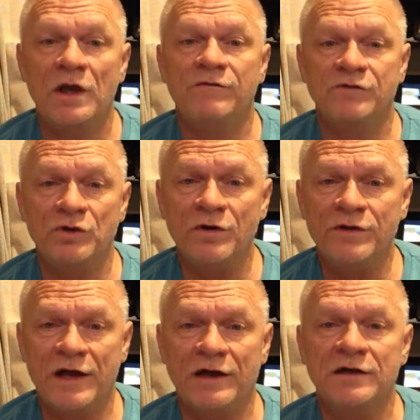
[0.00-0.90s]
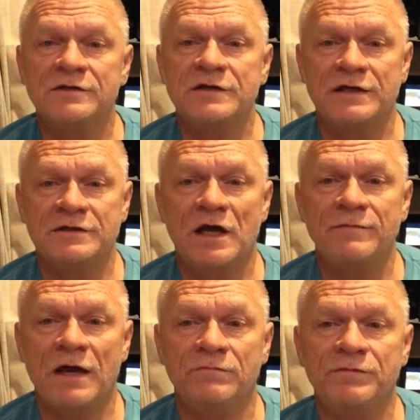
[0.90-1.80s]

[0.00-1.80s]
If you're there, take time out.